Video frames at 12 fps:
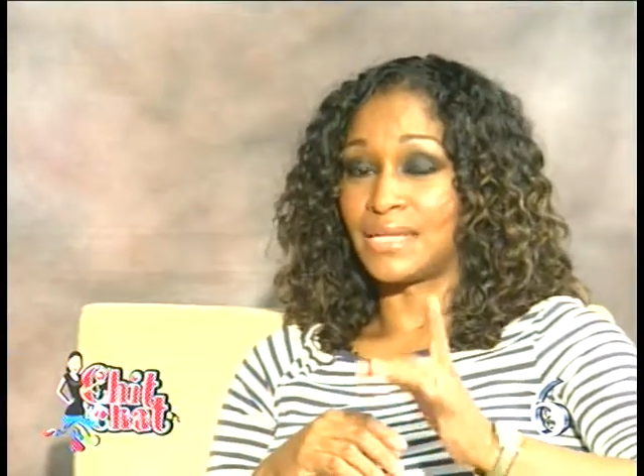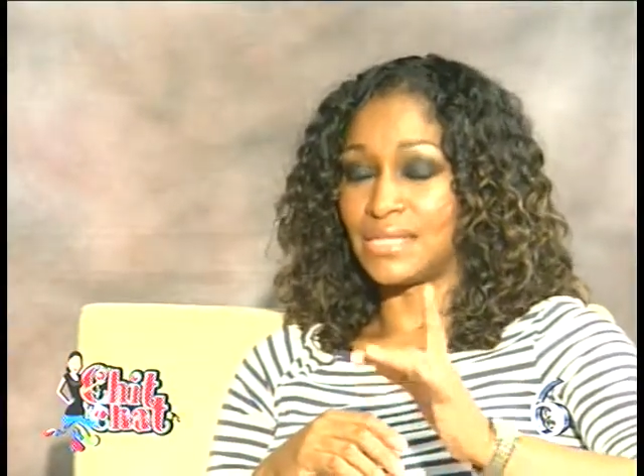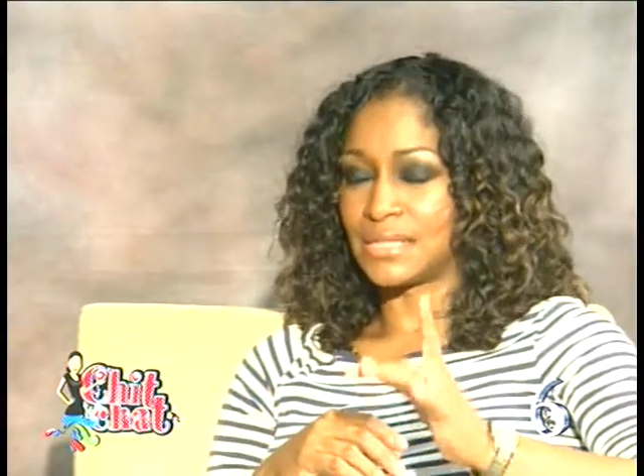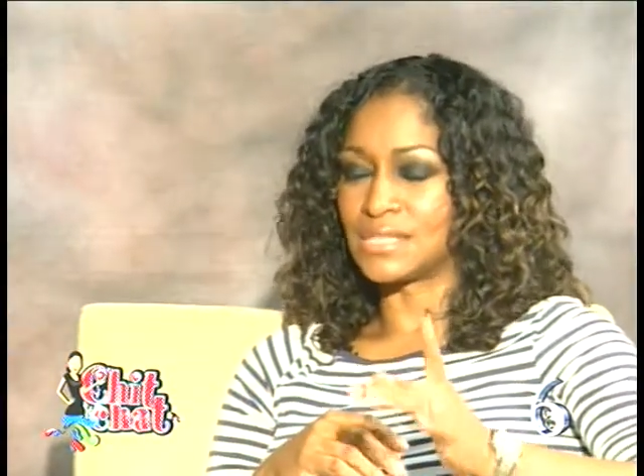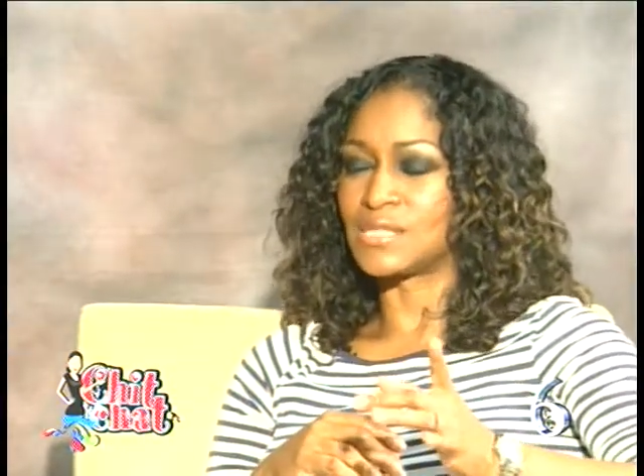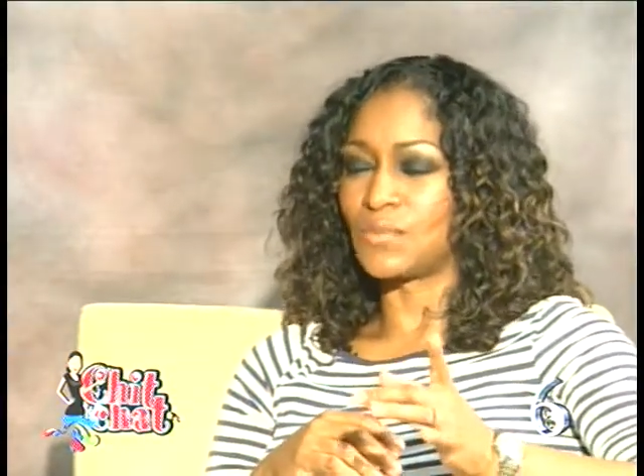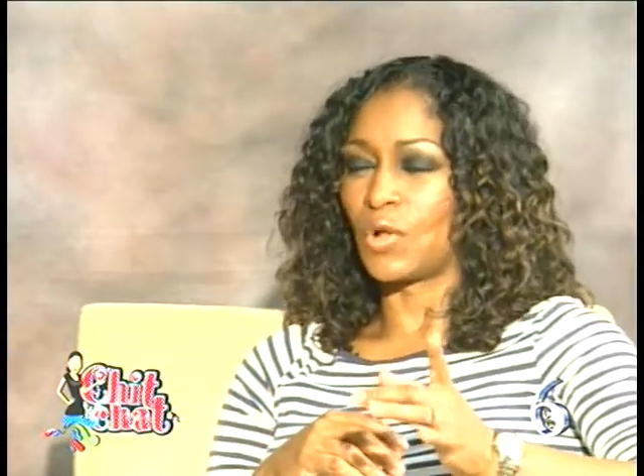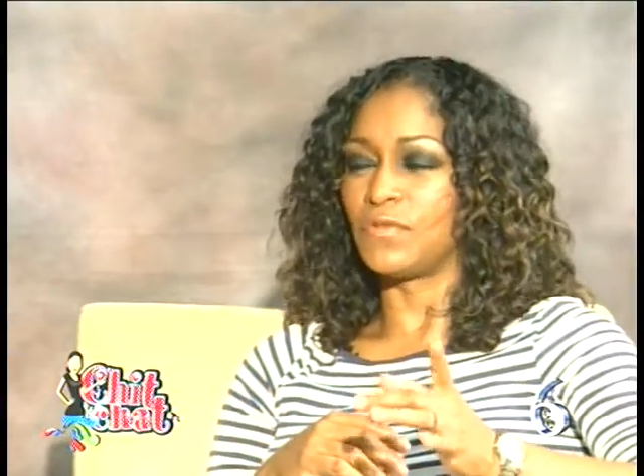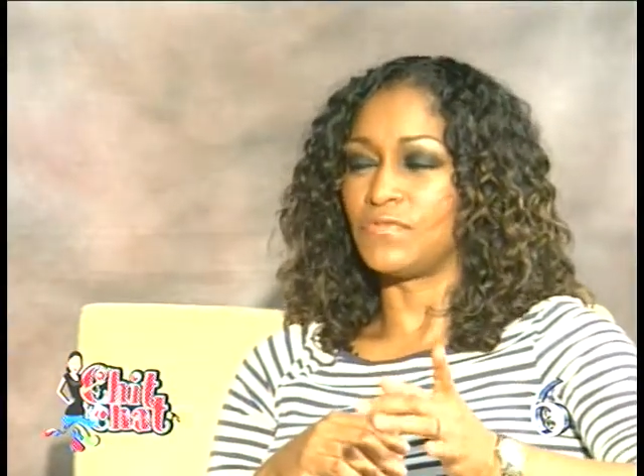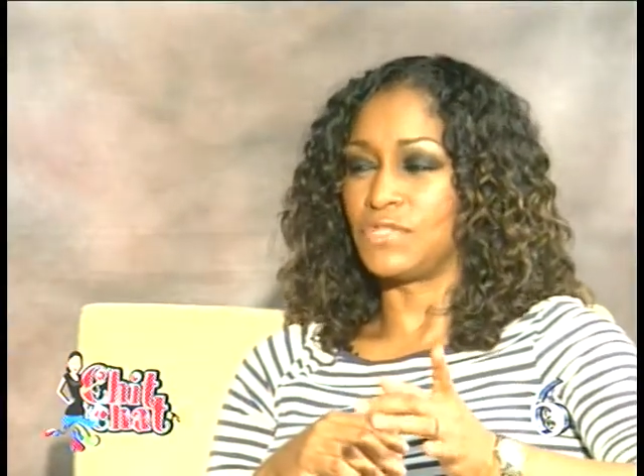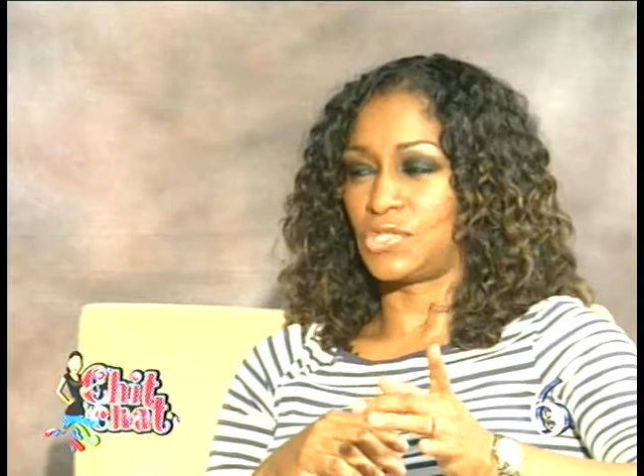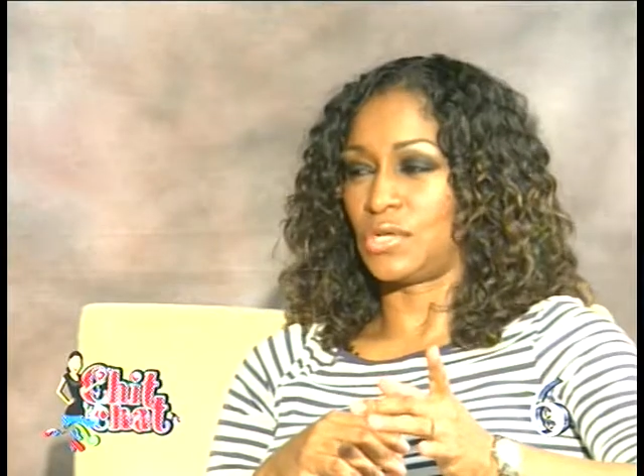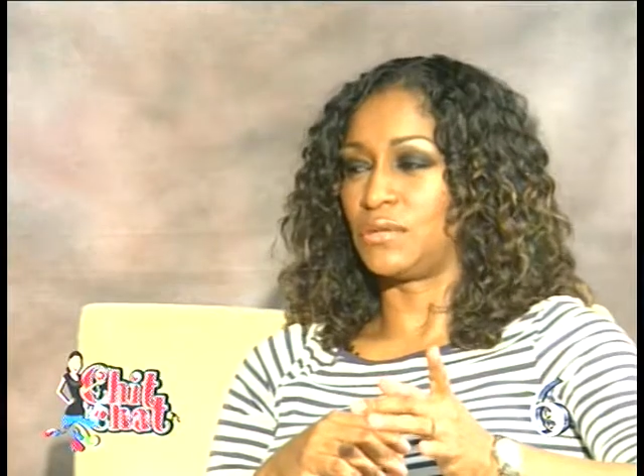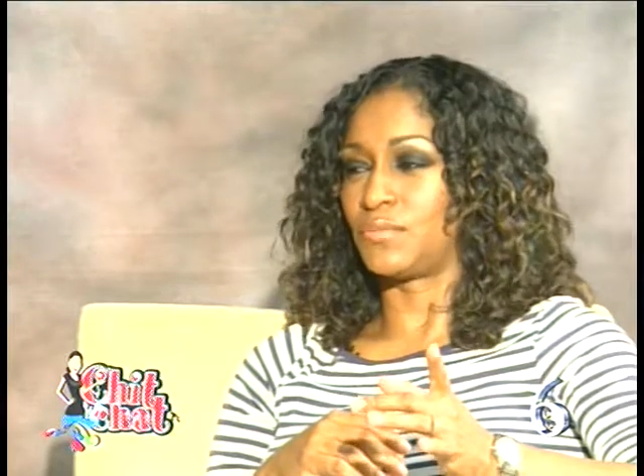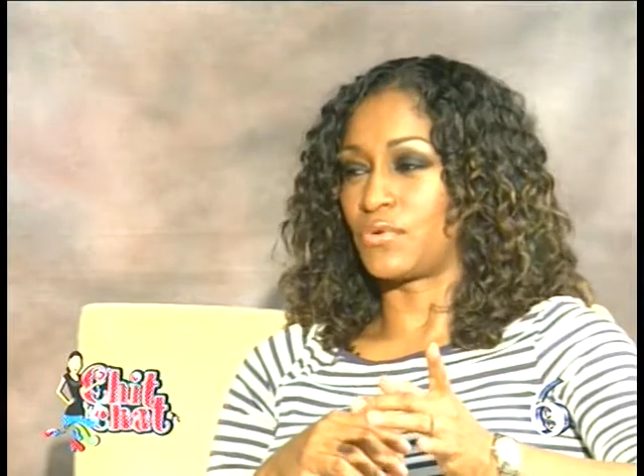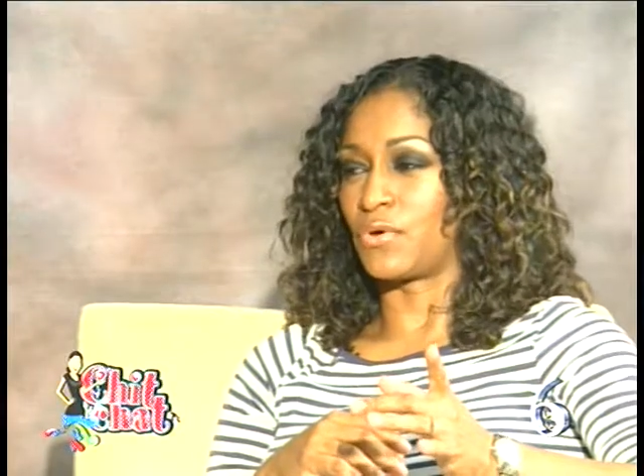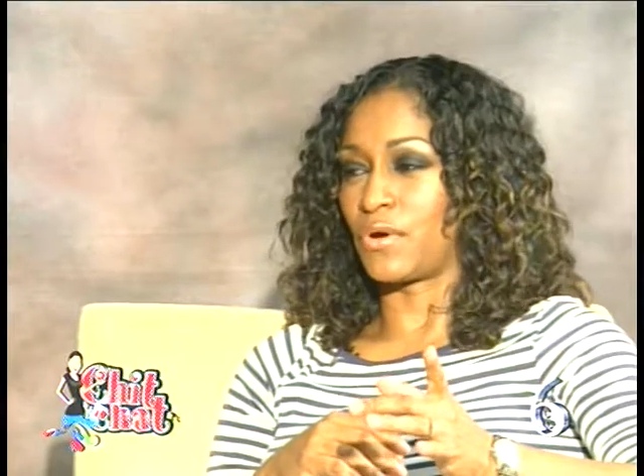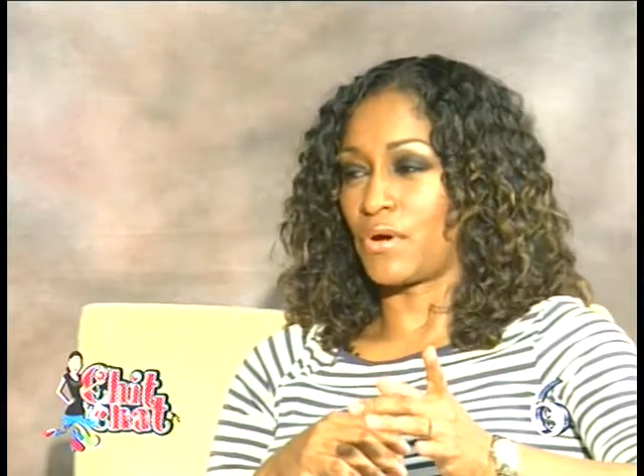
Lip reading: did a small feature on the program